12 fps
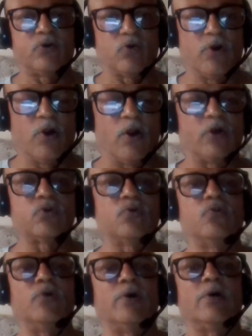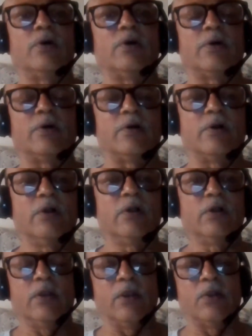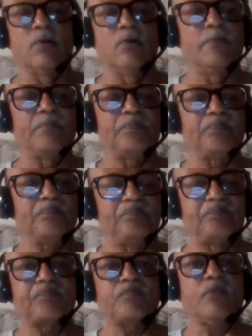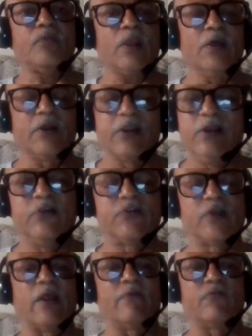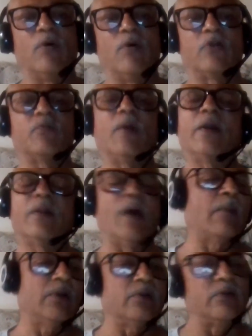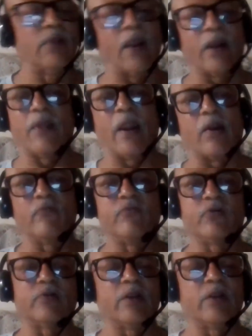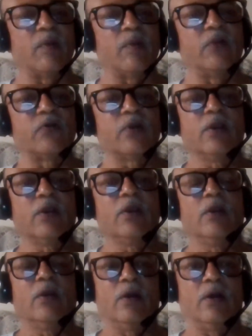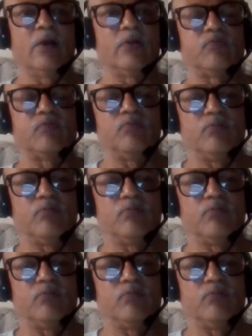told not to you know release their effluents, but I mean that obviously remains, uh,